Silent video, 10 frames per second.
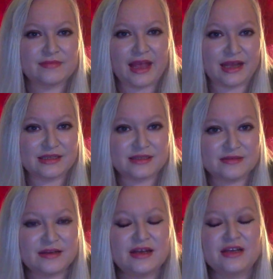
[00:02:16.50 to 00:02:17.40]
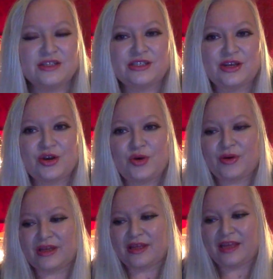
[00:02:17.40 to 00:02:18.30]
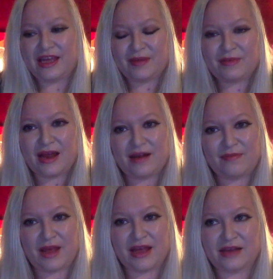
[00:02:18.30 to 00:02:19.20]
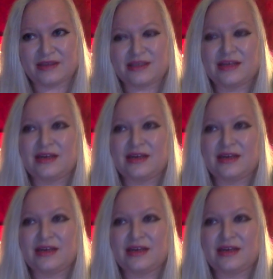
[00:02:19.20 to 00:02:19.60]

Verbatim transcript: it. So keep that in mind.